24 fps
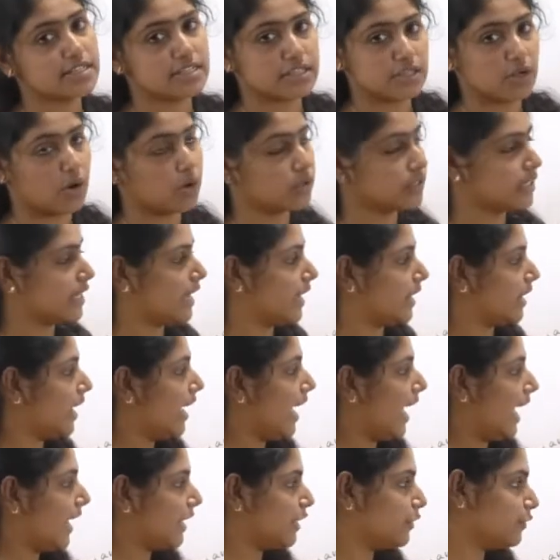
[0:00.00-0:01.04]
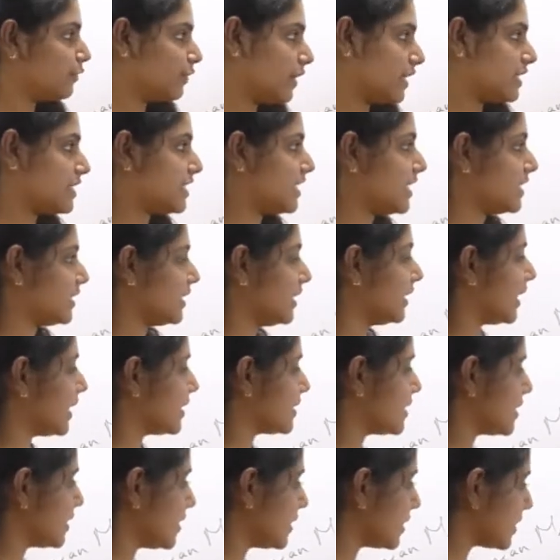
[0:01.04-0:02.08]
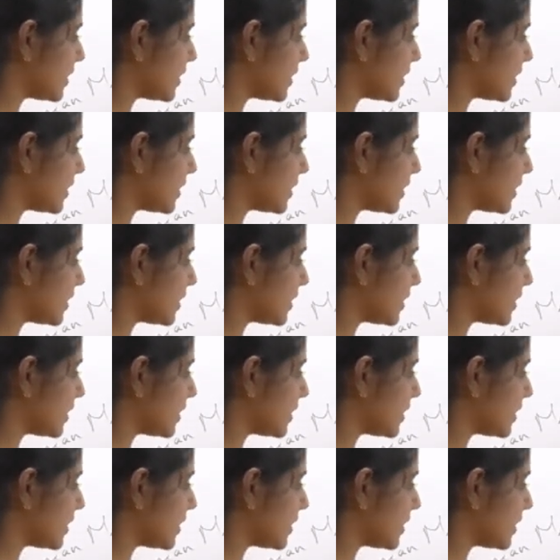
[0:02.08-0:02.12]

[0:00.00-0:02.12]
is not there. And if vegetation density